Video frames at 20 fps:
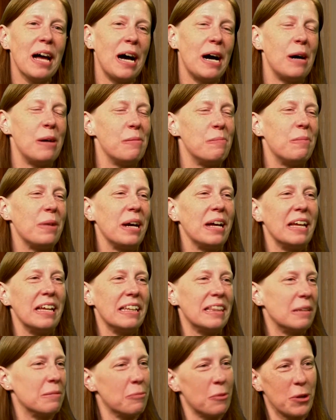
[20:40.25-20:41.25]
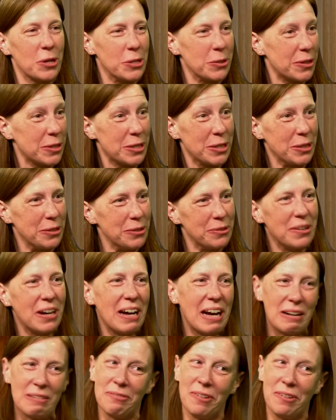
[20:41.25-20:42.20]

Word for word: Um, but the more you can do uh,